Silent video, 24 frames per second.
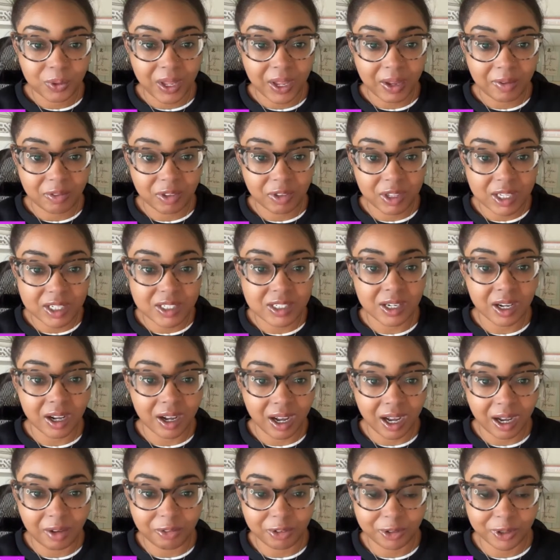if this
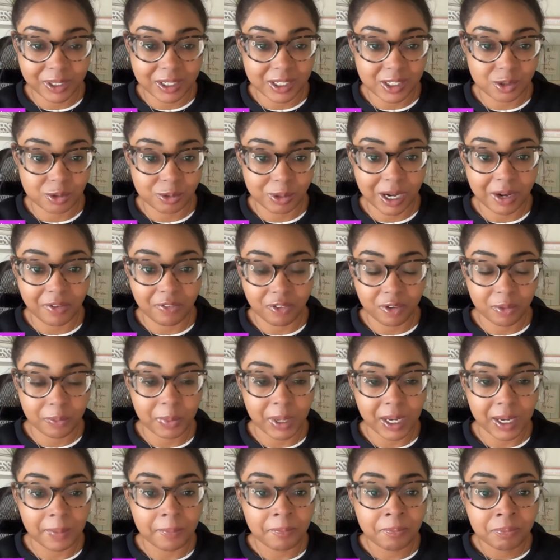offer is right for
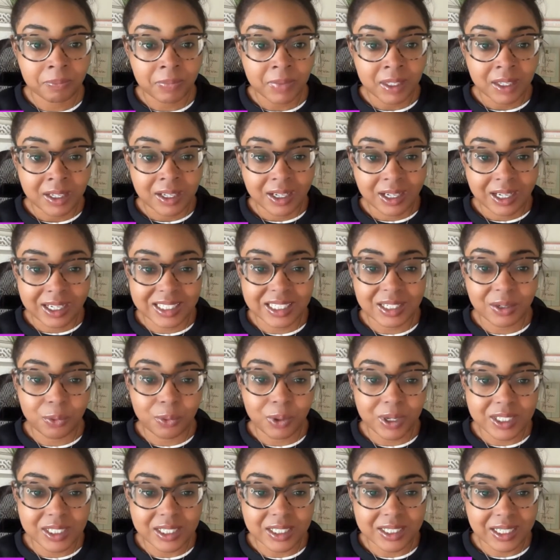me, because it
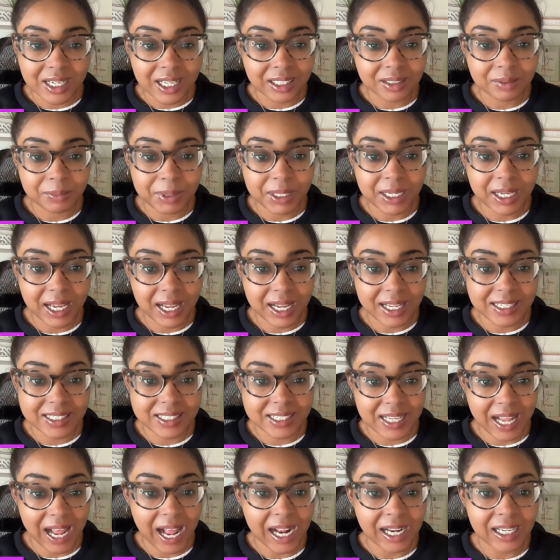wasn't telling me
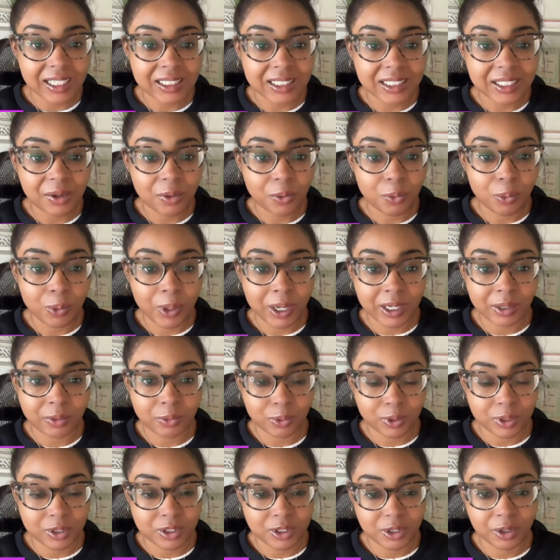exactly what it
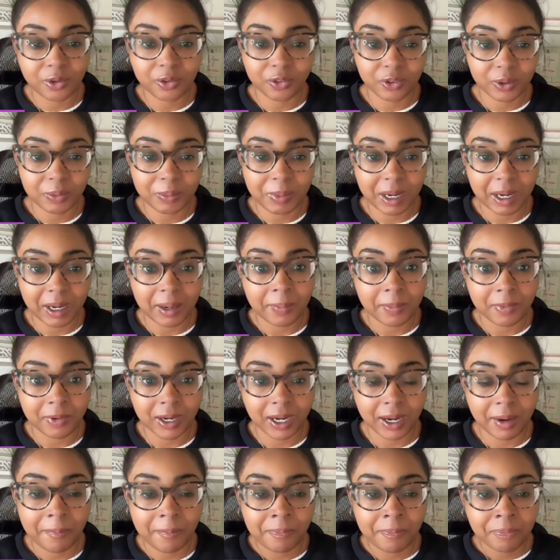would do for me,
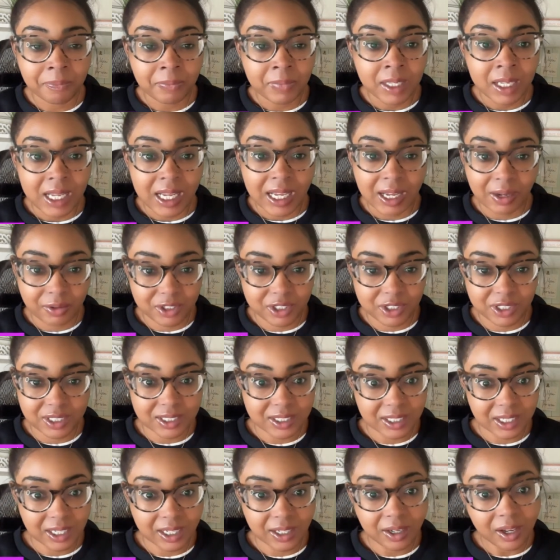right? It was
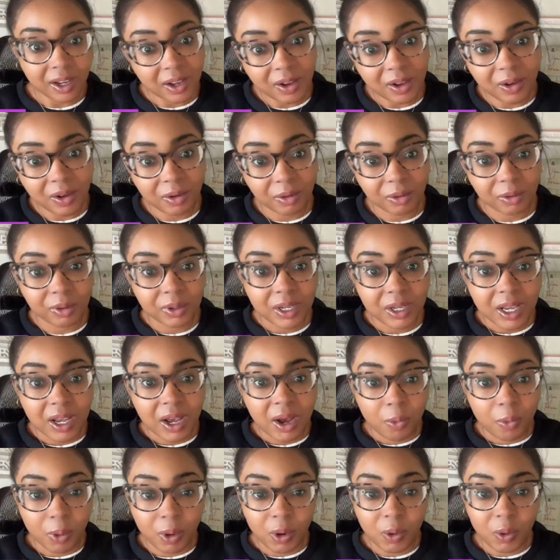just like, "Oh,
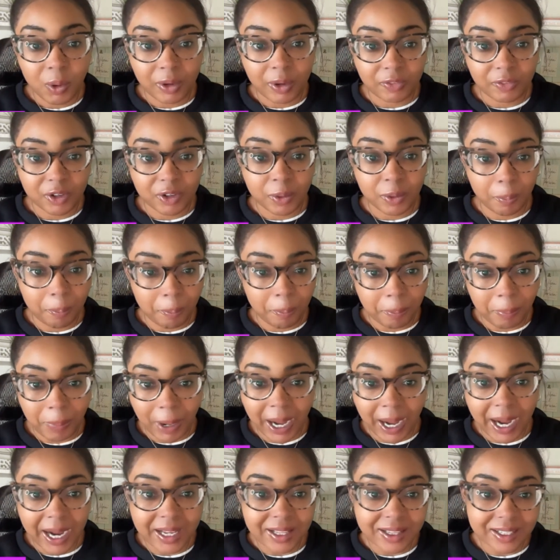well, if you
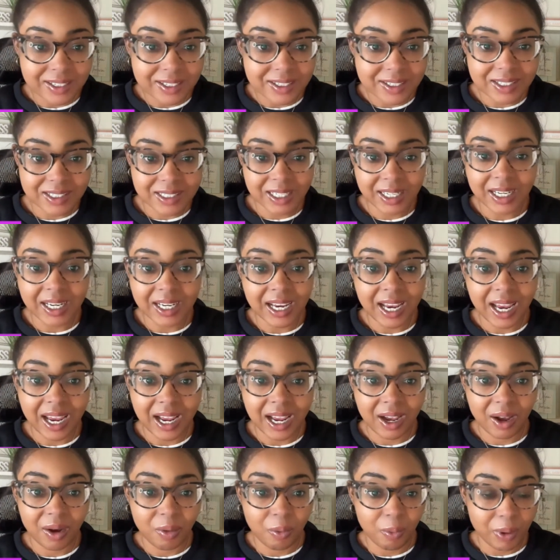buy this
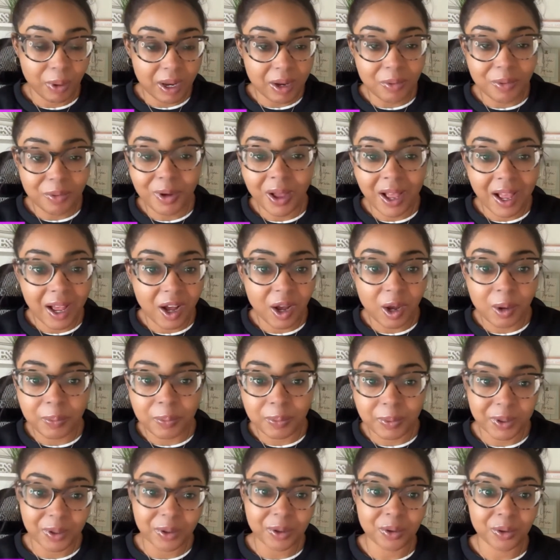thing, we will
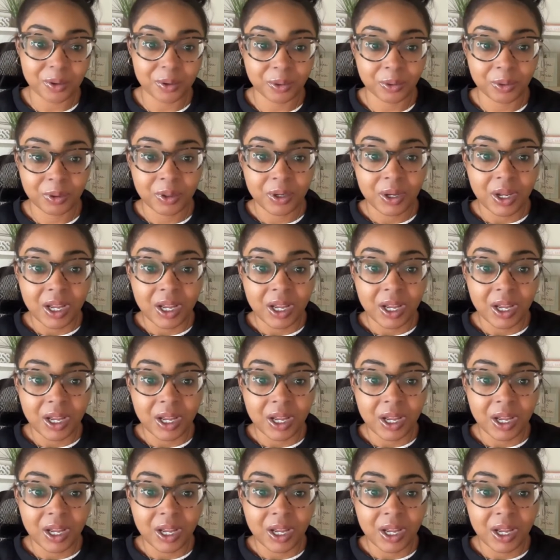help you